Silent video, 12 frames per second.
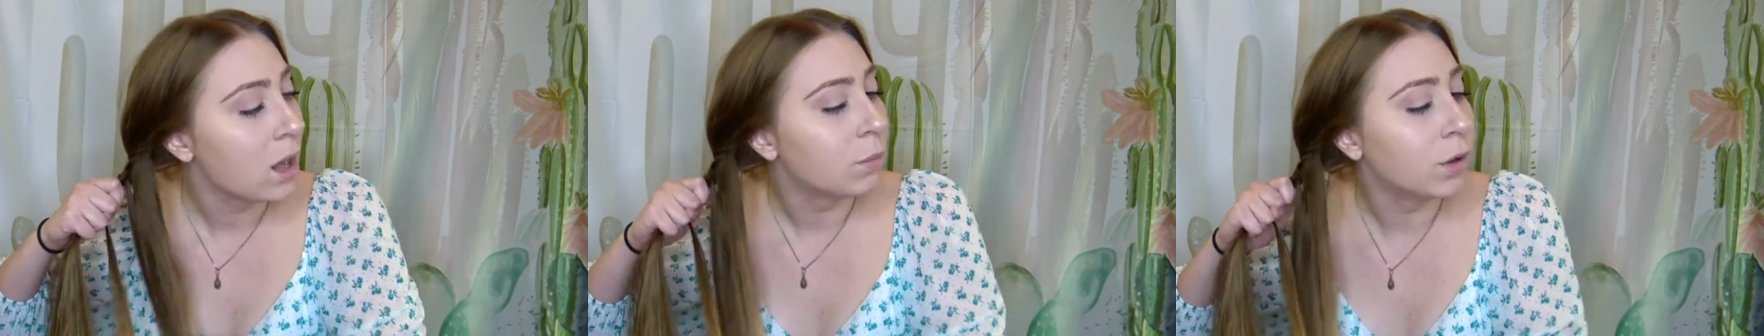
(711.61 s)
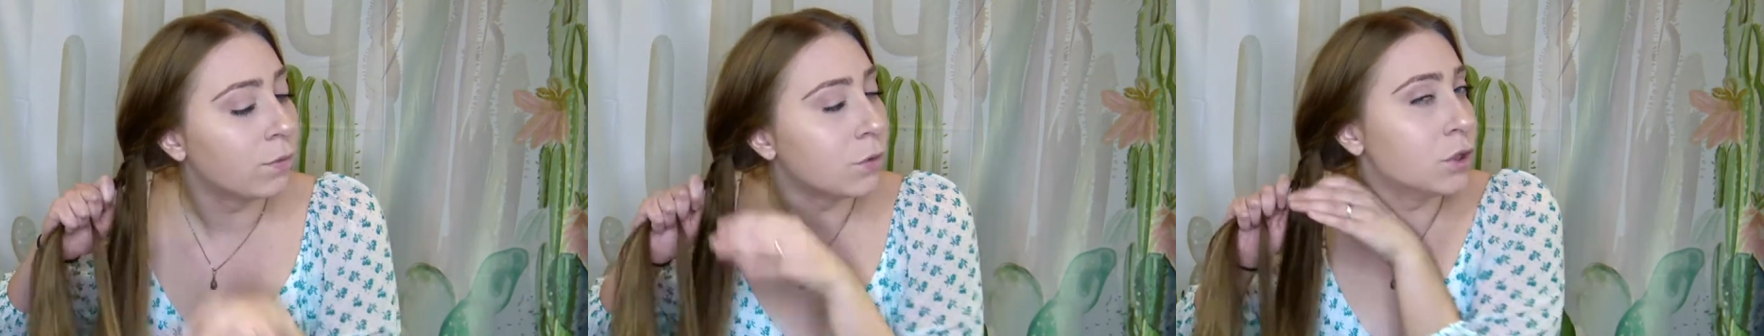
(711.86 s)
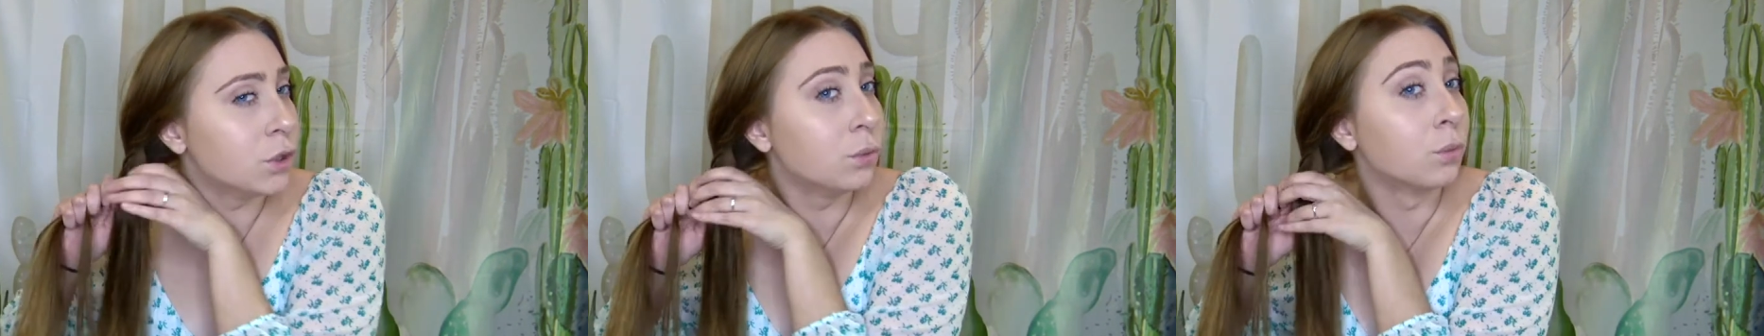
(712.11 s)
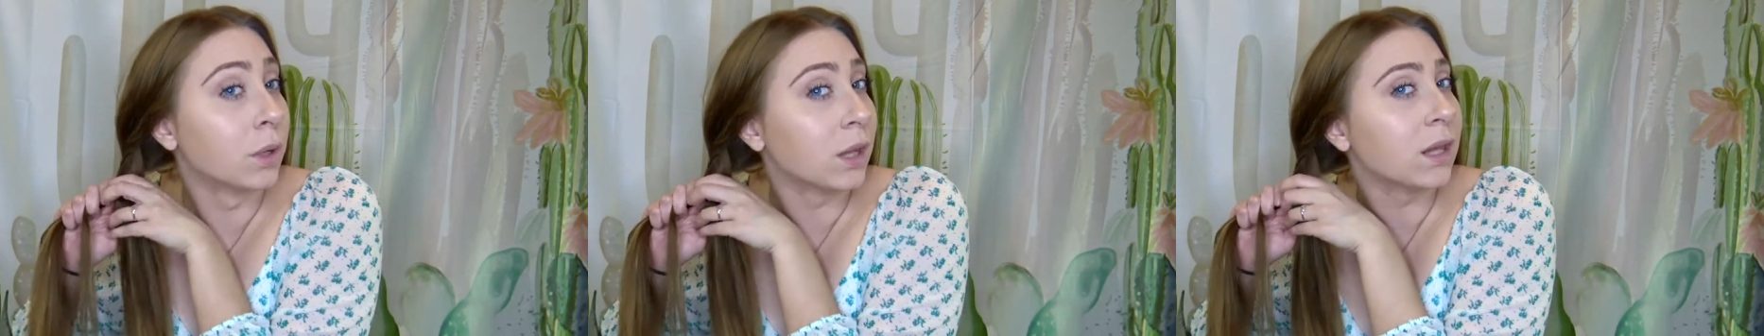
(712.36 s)
But if you
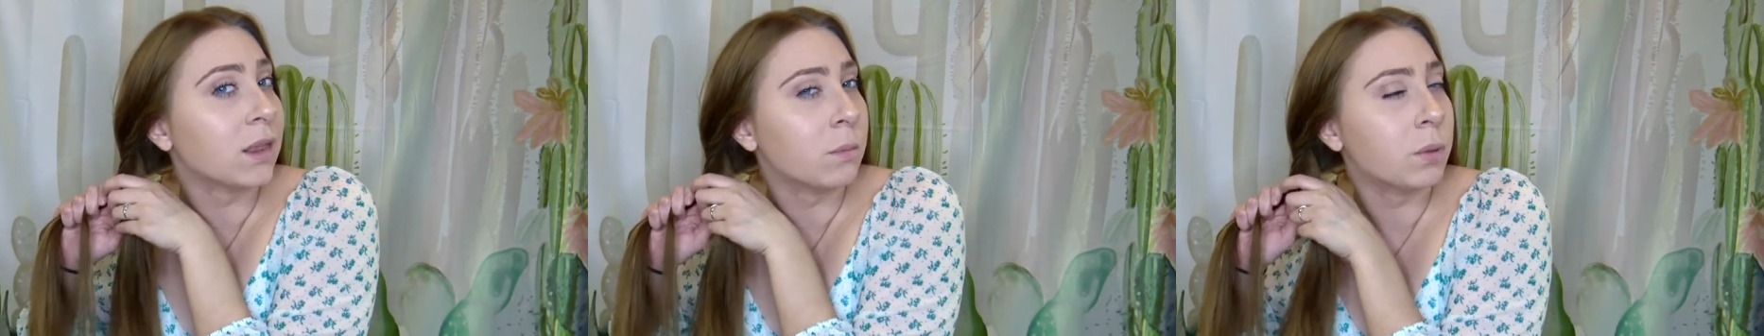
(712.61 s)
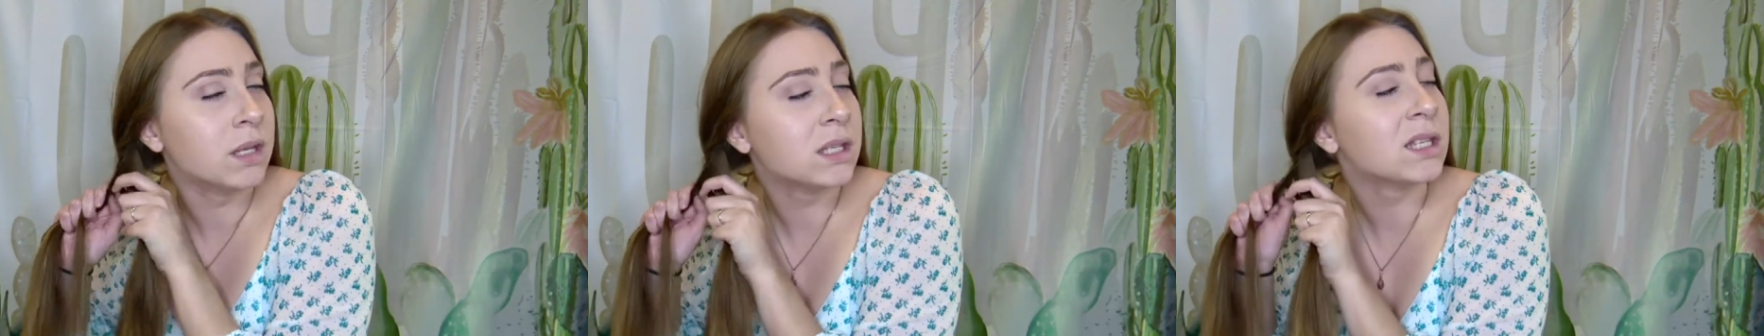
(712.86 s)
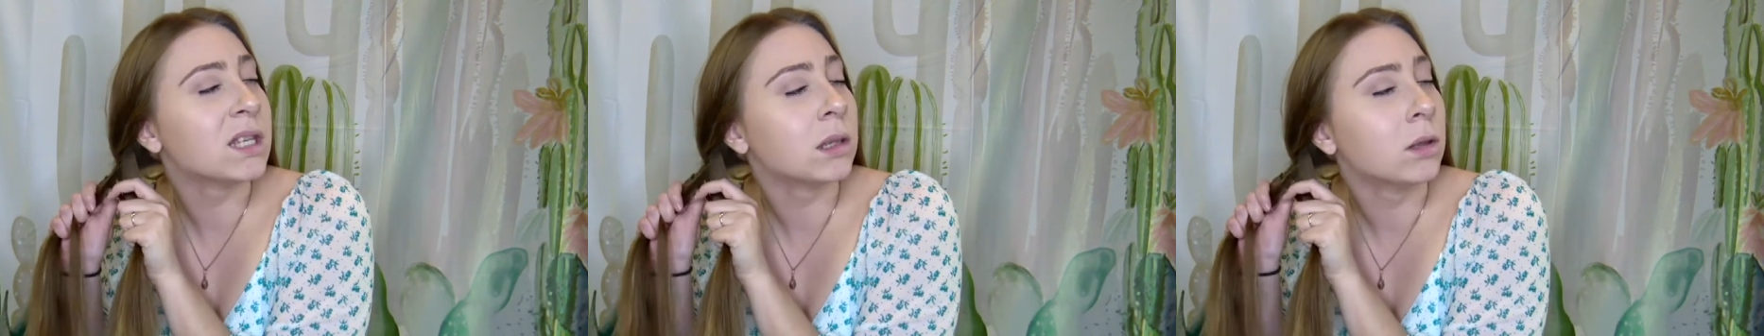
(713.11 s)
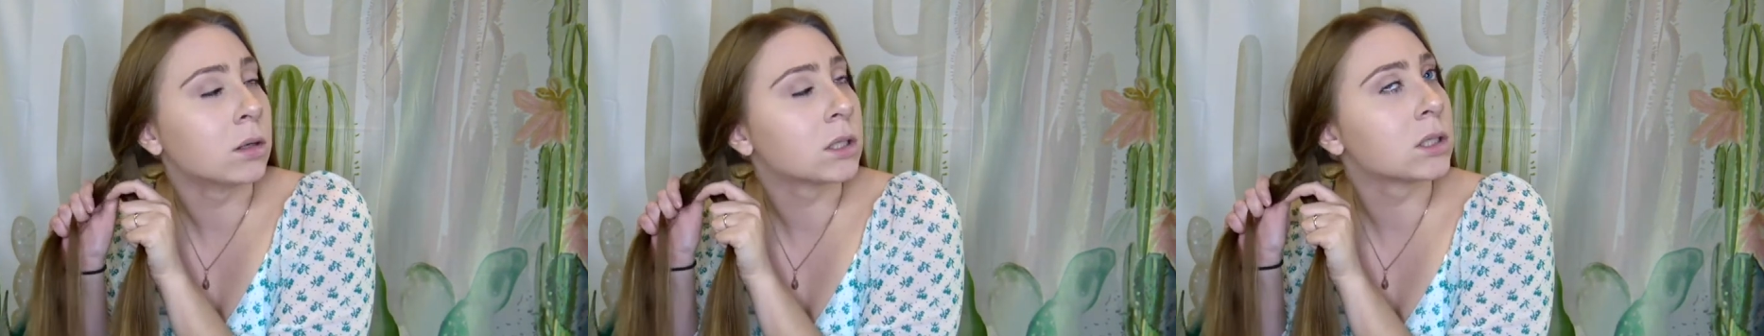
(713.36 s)
do really thin pieces,
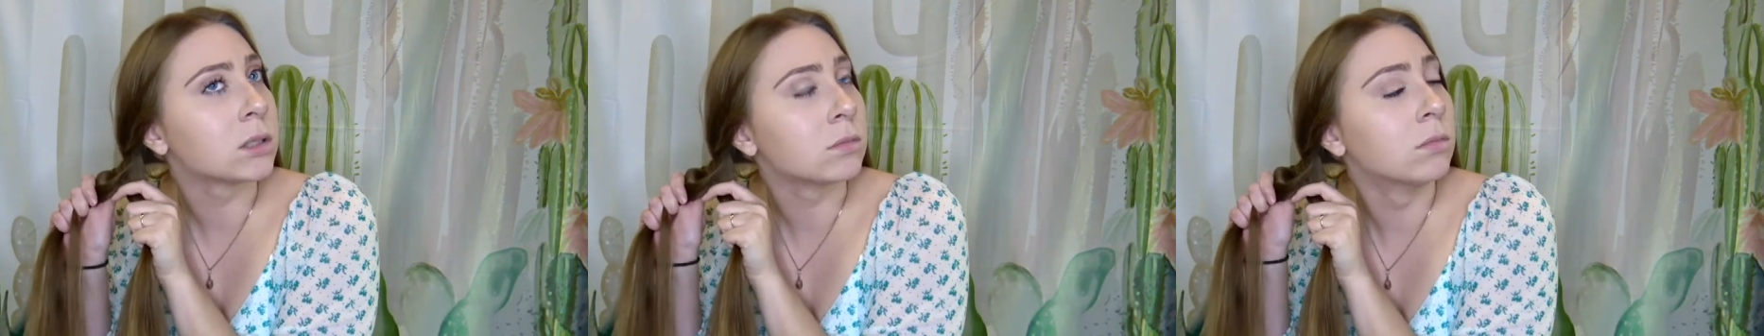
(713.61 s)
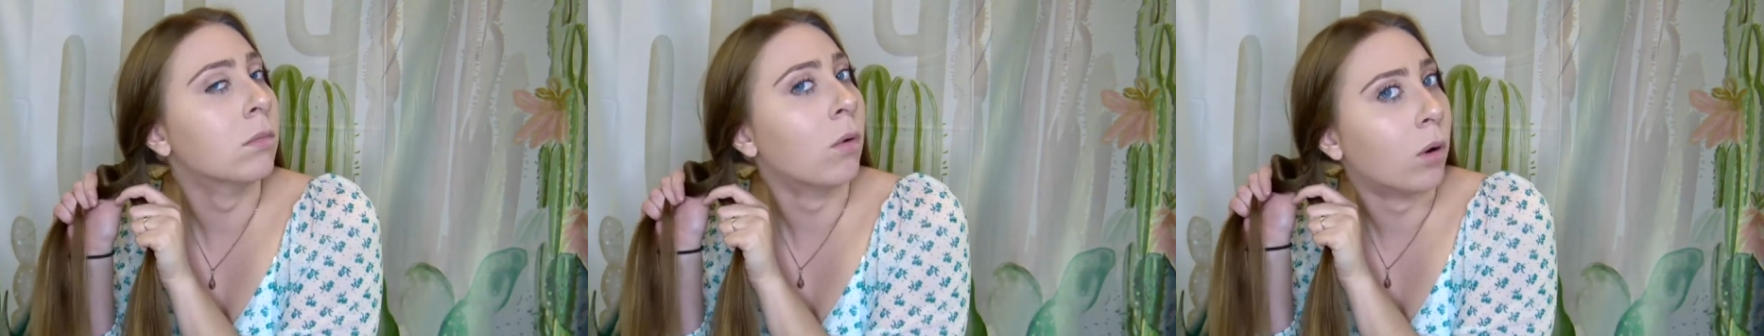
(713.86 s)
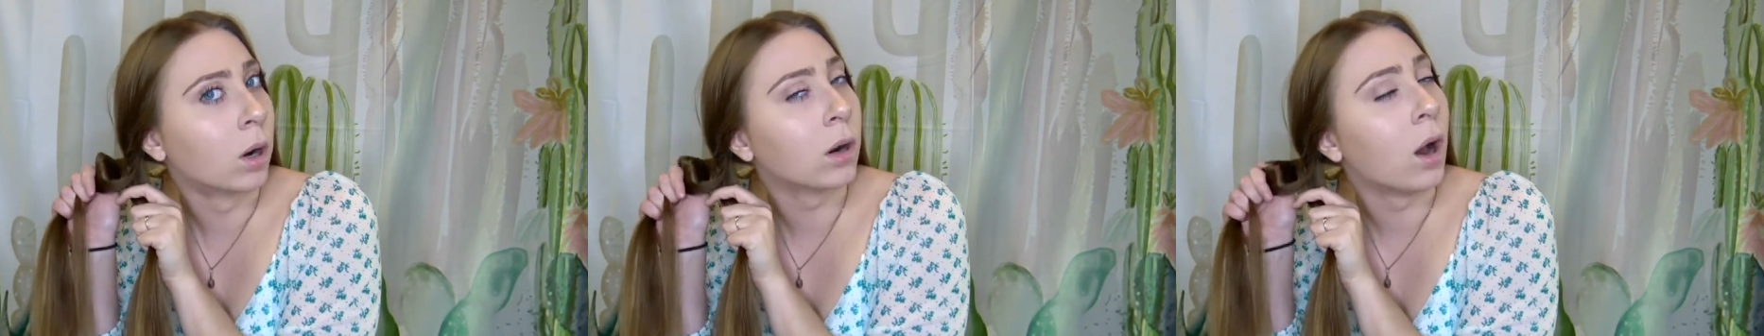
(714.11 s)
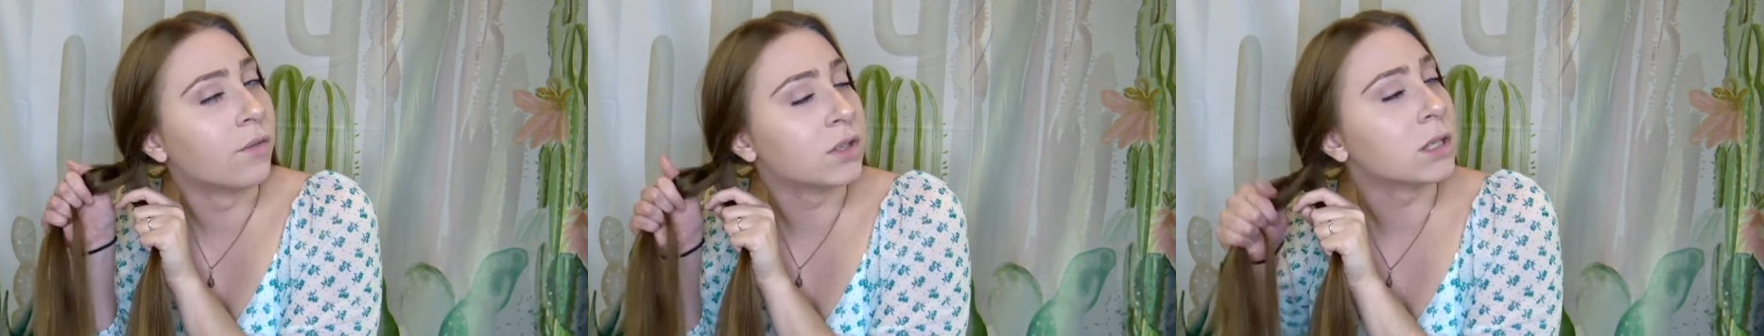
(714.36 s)
it looks
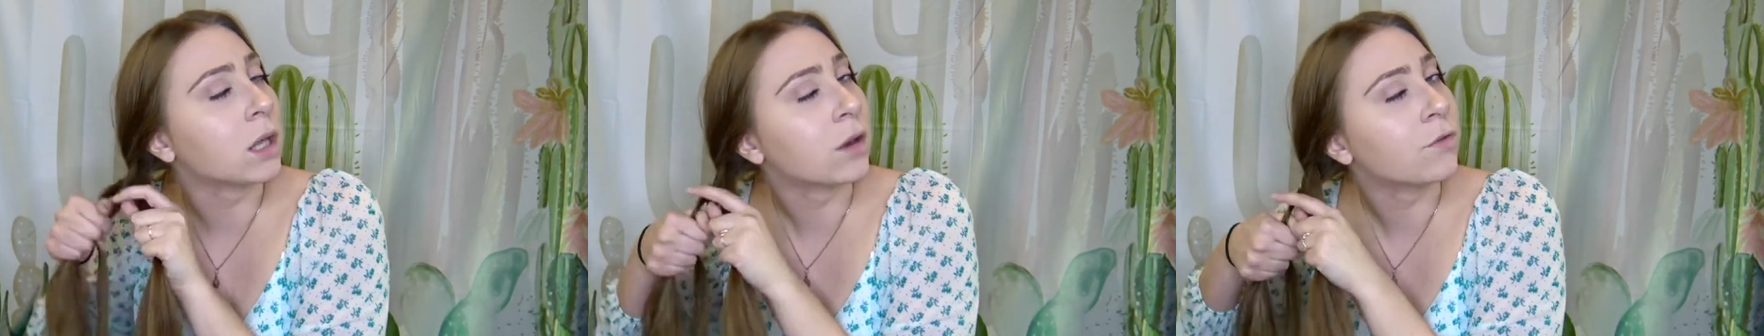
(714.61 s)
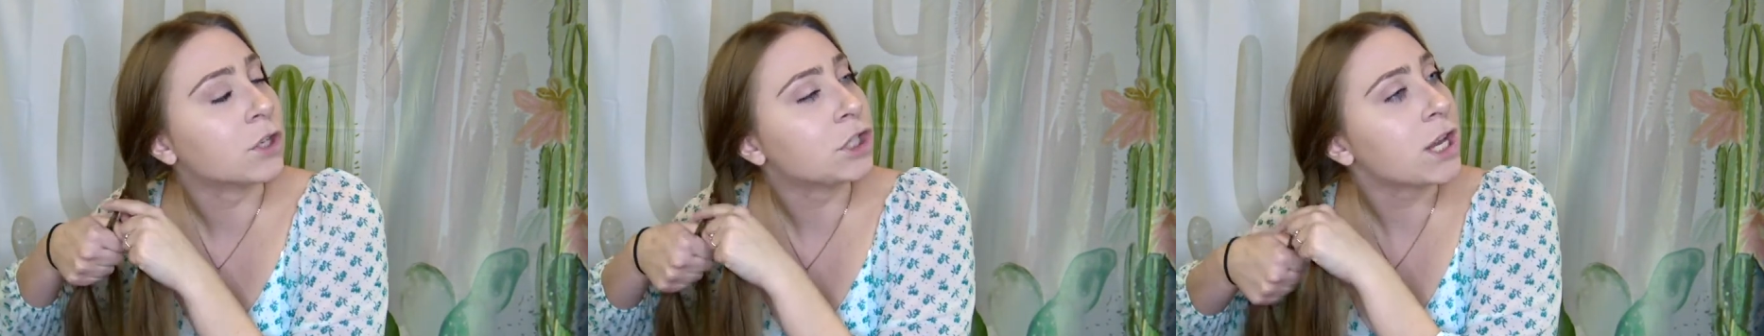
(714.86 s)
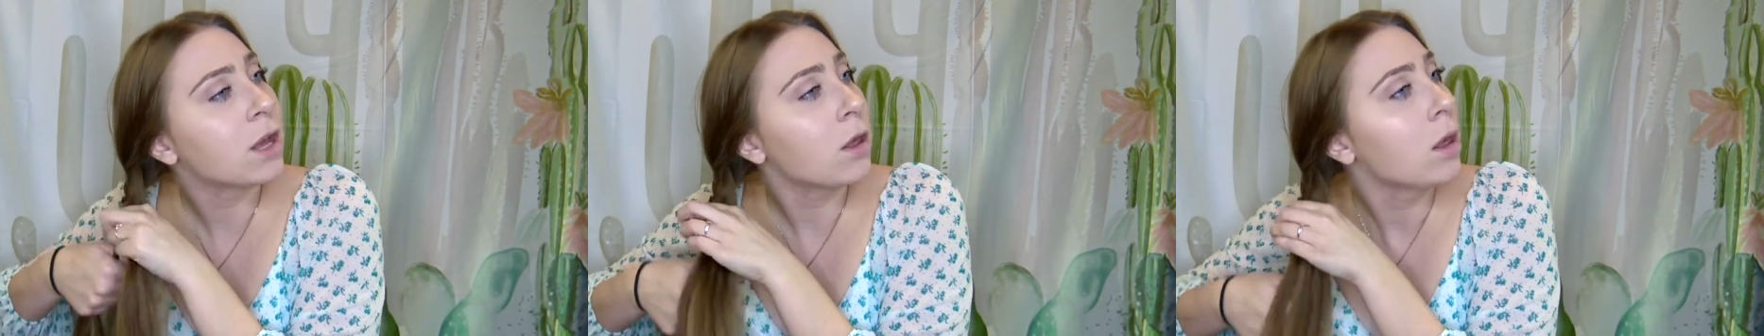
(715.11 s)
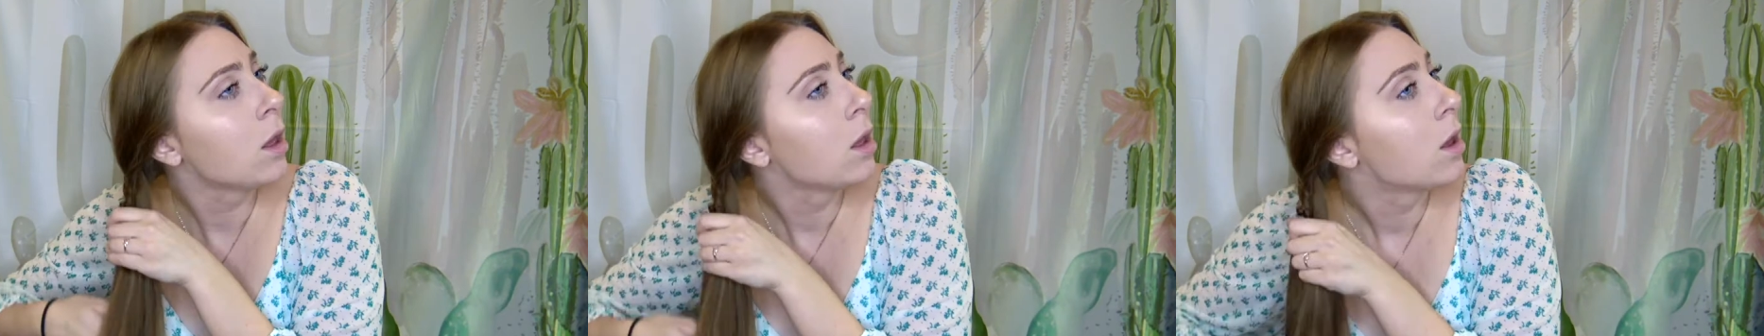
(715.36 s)
more obviously like a
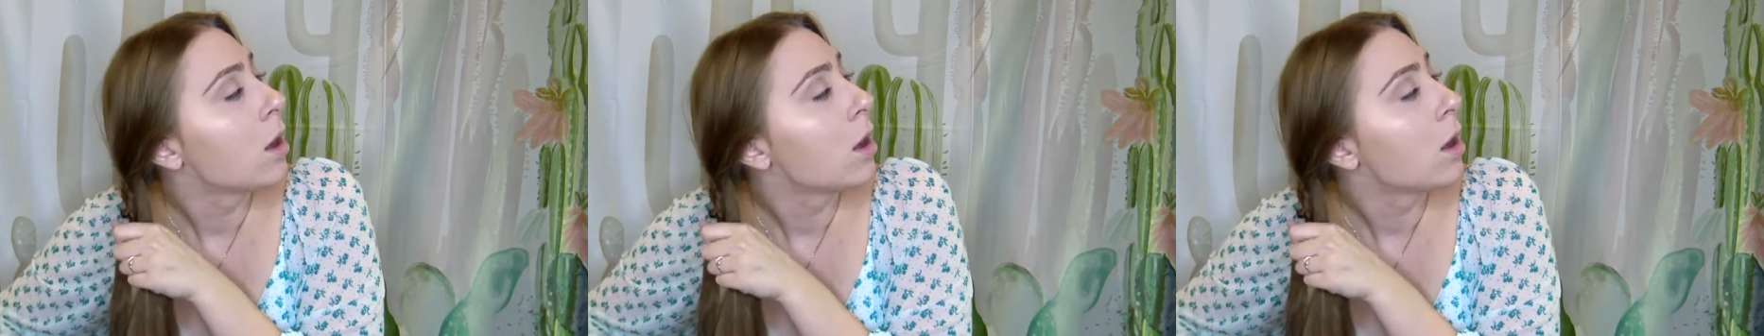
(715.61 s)
fishtail.